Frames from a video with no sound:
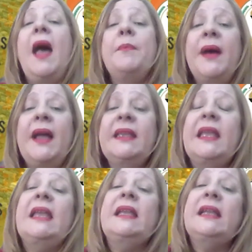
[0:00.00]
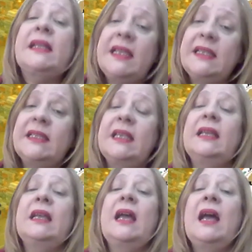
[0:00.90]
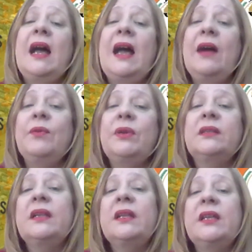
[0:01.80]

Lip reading: By increasing our